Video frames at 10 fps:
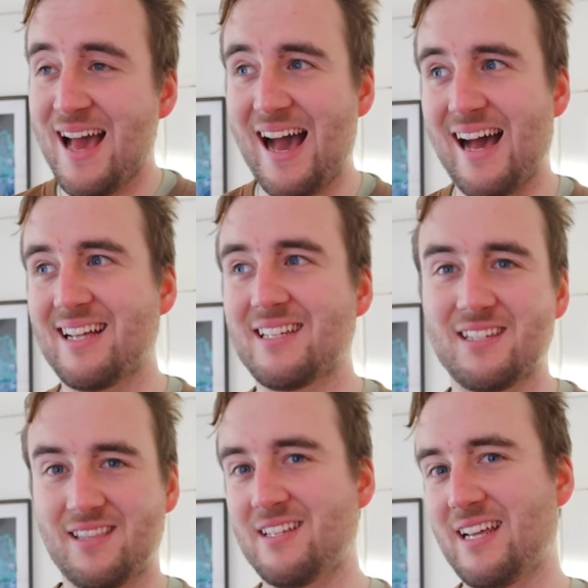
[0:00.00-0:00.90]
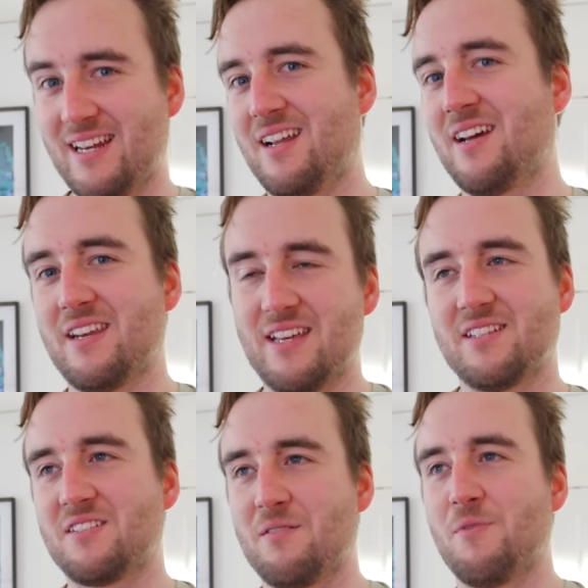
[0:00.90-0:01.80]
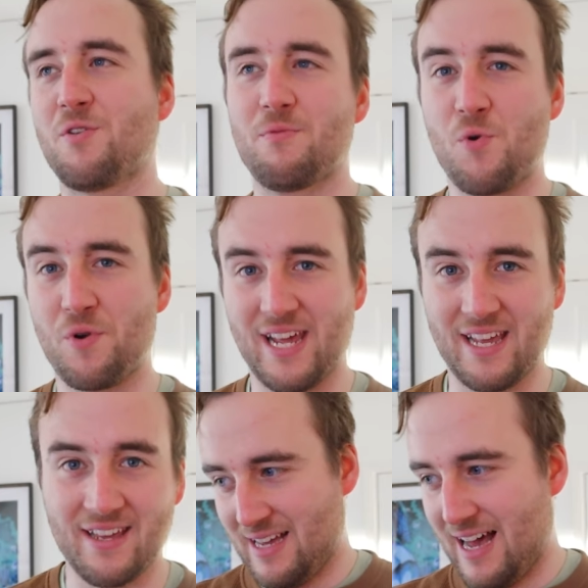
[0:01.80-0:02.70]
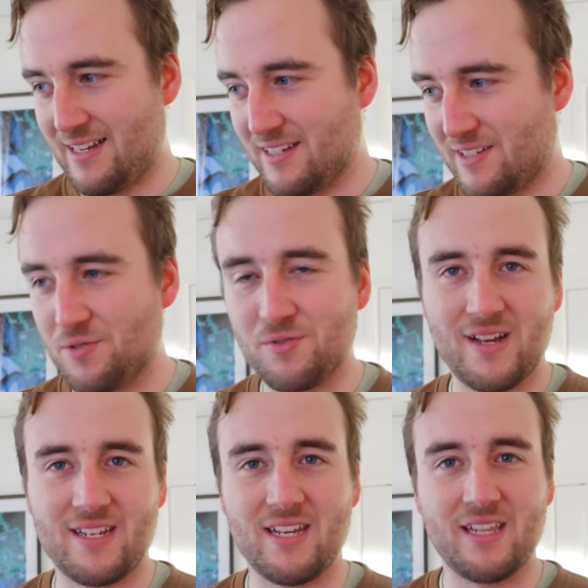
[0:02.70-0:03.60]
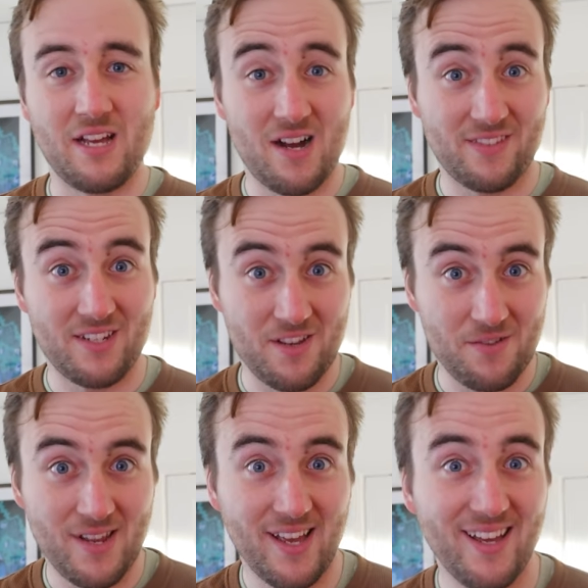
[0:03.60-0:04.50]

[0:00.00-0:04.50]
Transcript: And the deadline is tomorrow morning. And it's already in the afternoon.